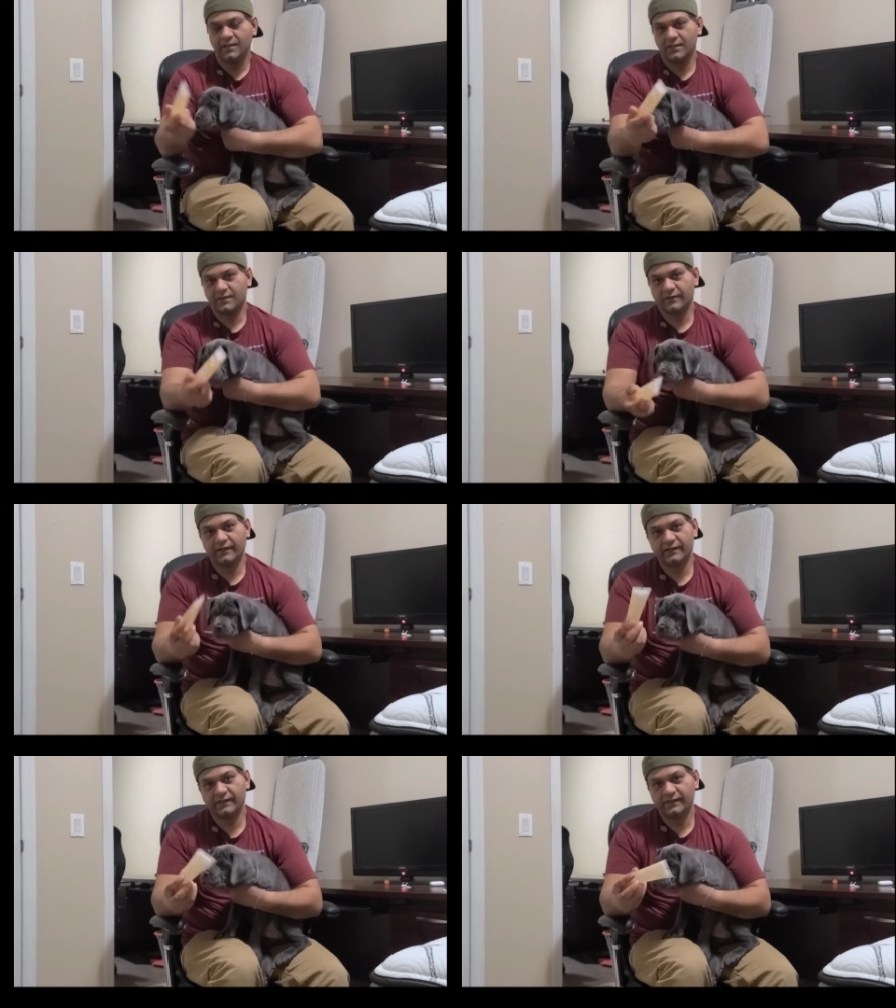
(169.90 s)
So
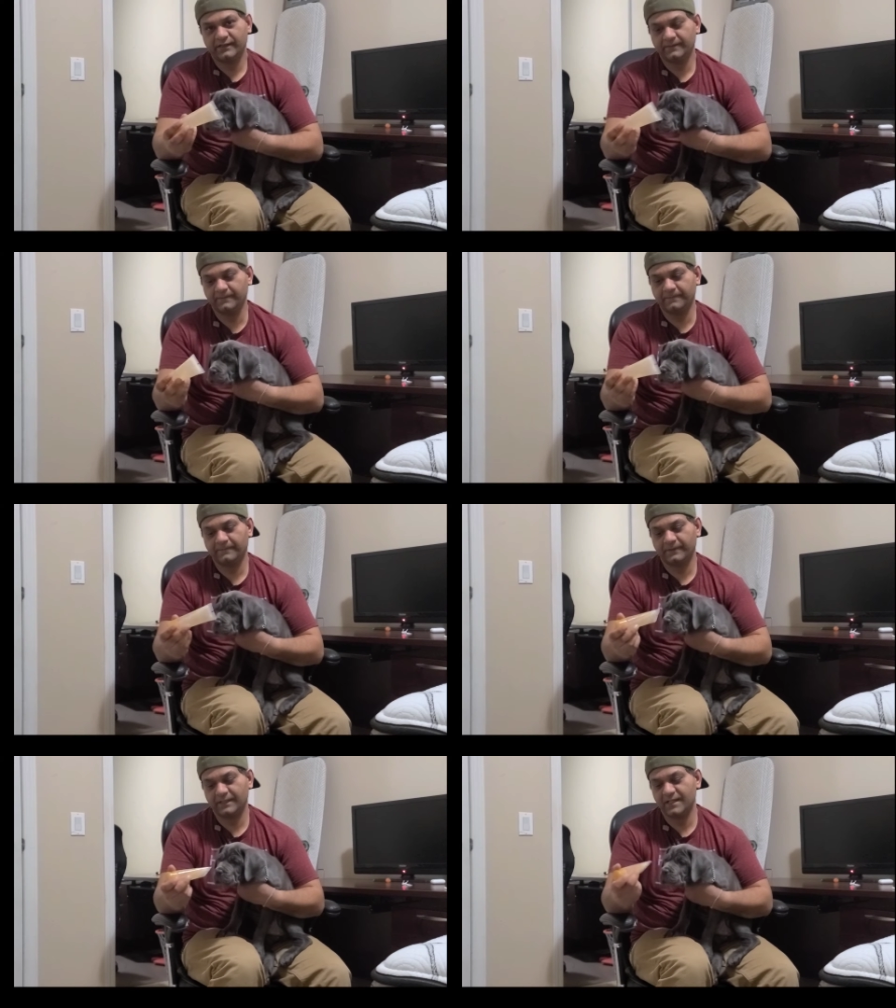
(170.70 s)
here
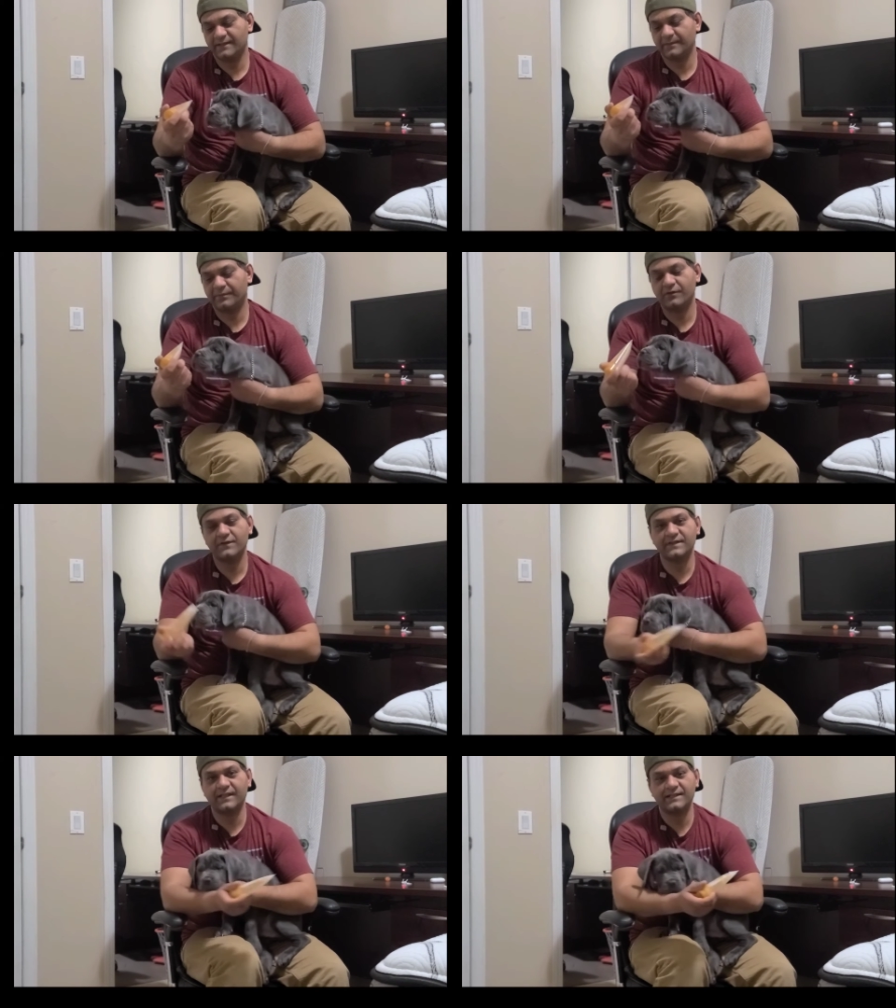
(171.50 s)
is the
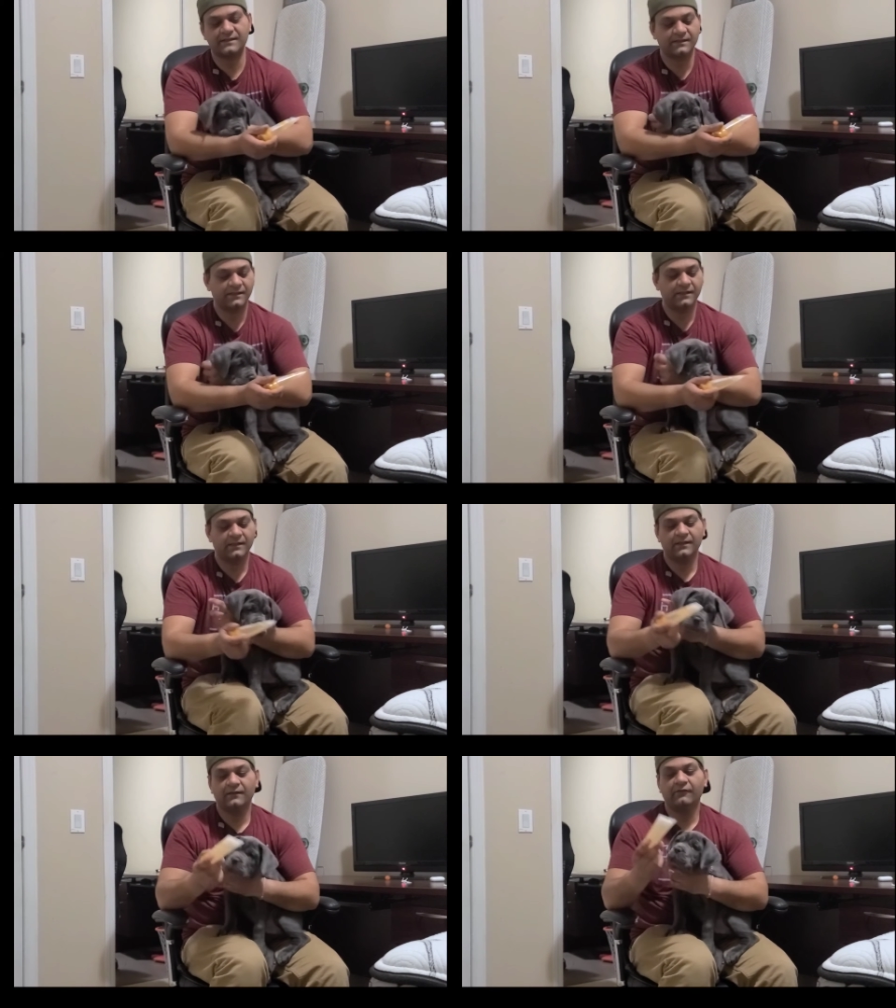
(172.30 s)
process
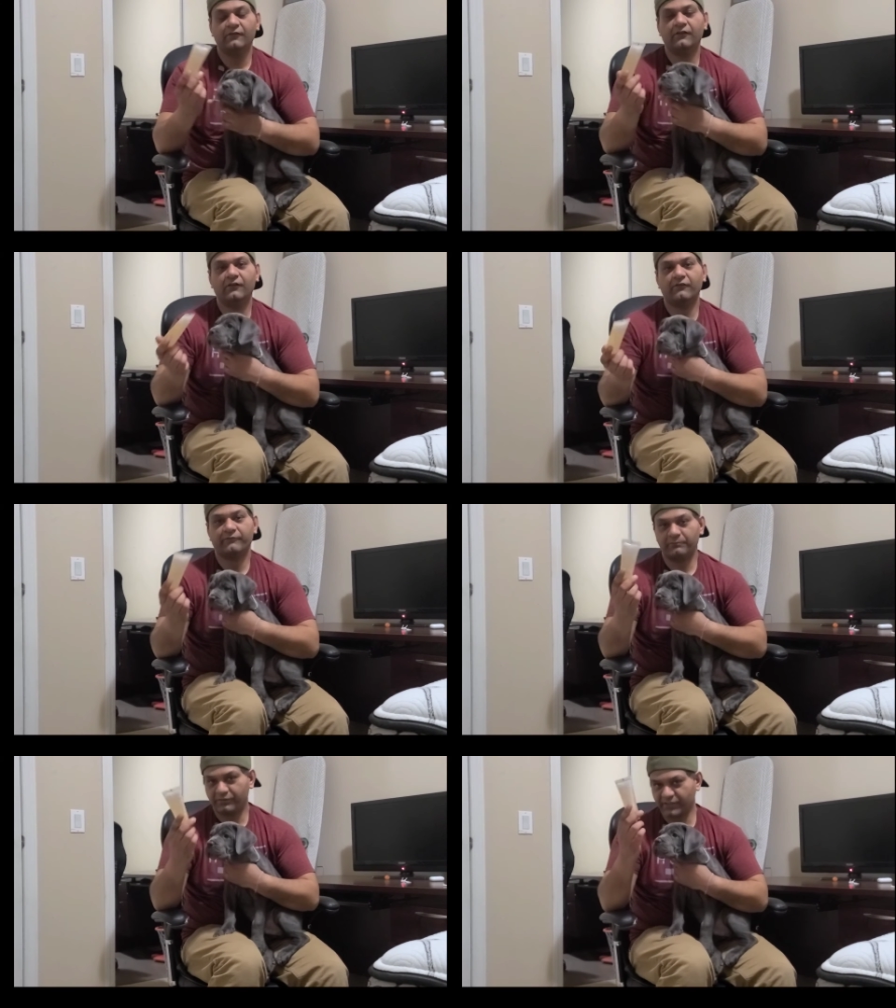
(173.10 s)
of
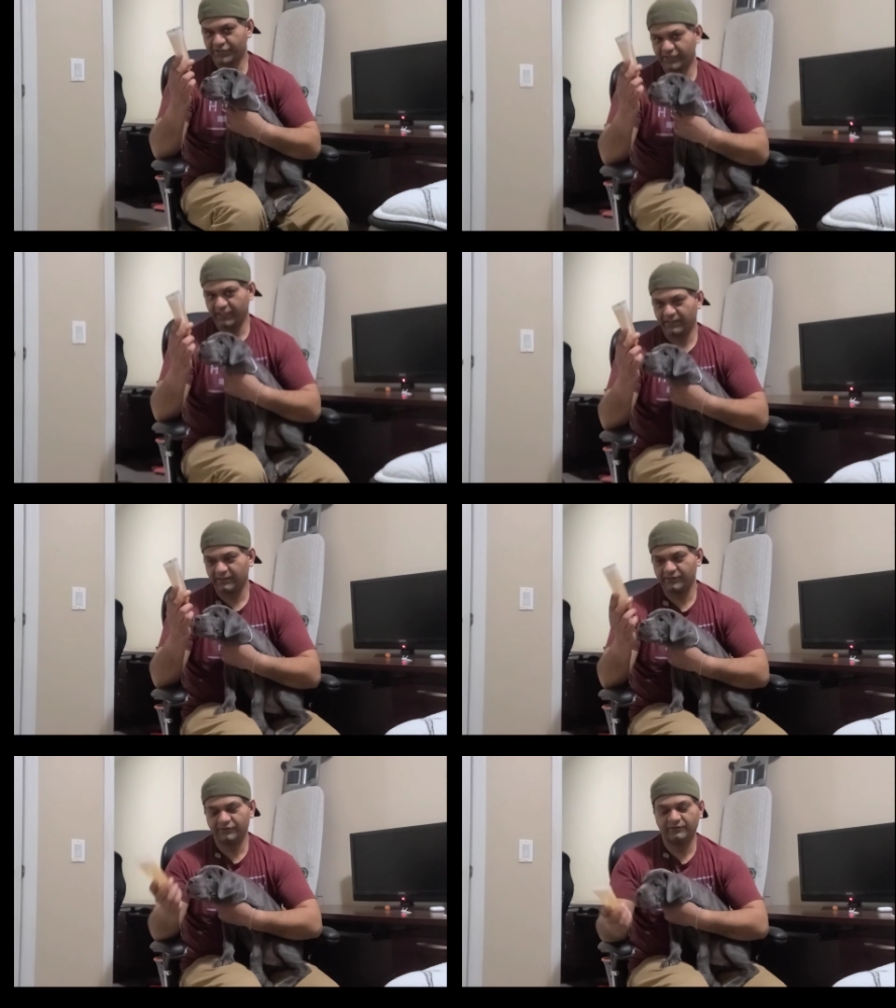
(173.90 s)
brushing
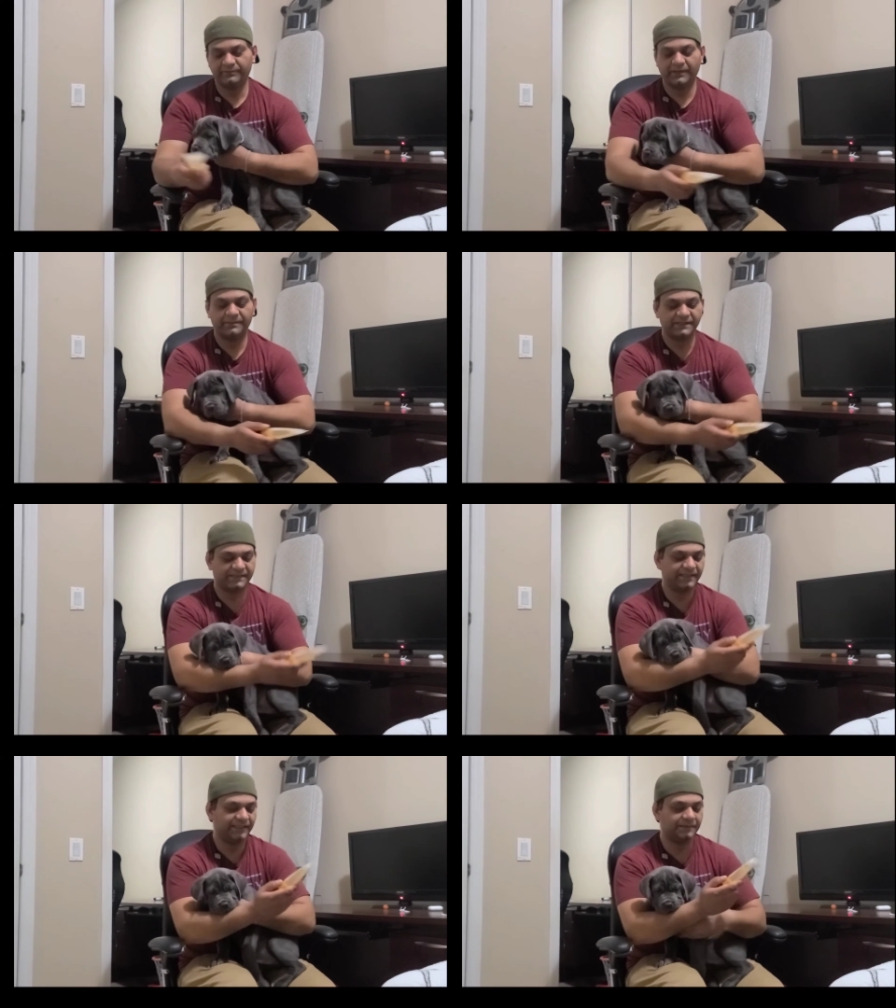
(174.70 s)
your puppy's
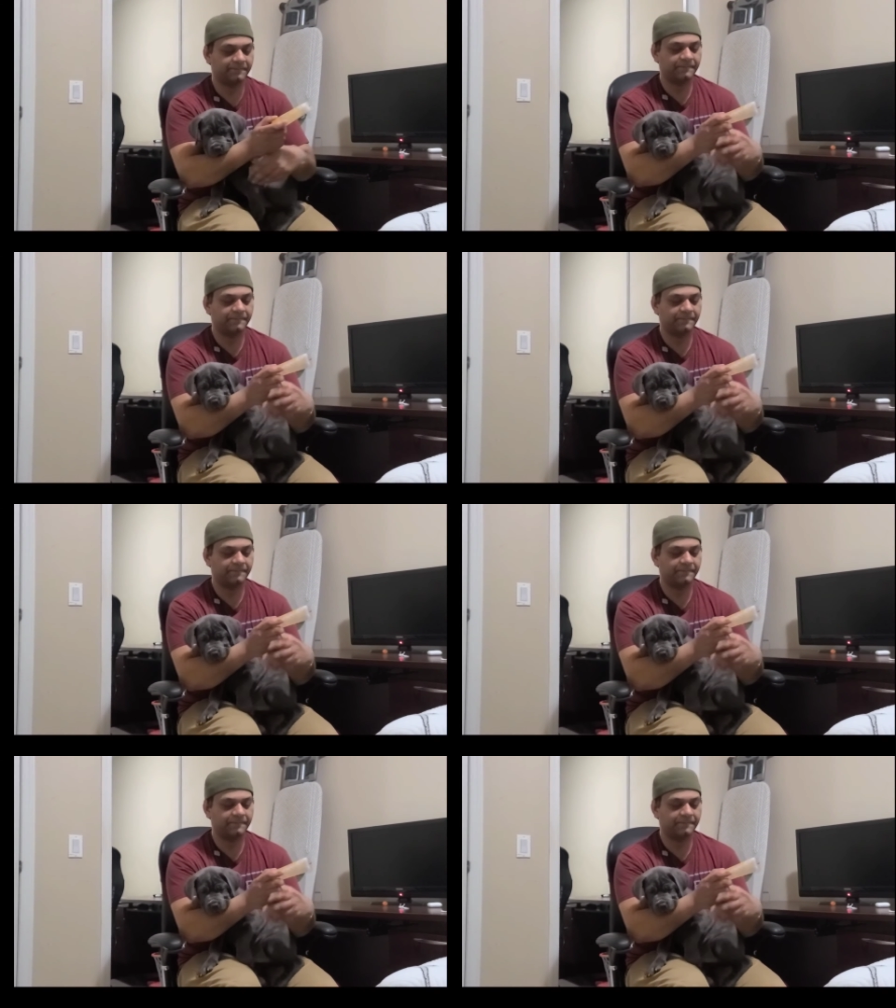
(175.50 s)
teeth.